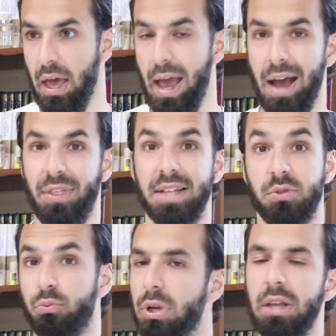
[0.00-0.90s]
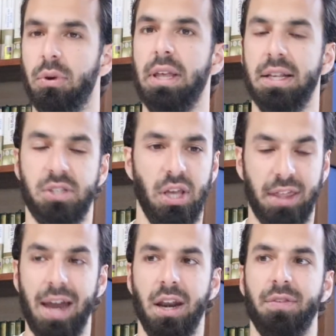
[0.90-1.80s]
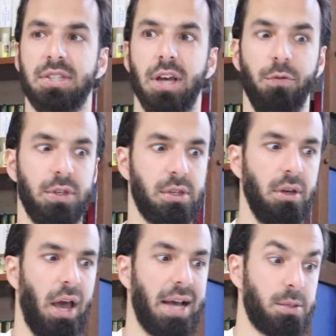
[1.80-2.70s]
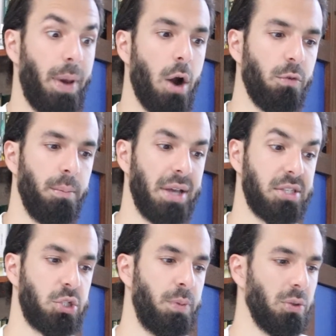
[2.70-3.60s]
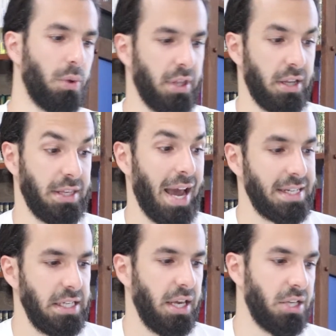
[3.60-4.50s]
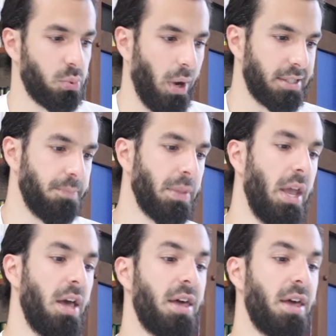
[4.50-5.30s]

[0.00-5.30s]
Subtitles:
And that's really, really, it's just, that in of itself has a powerful message built within it. The idea is what?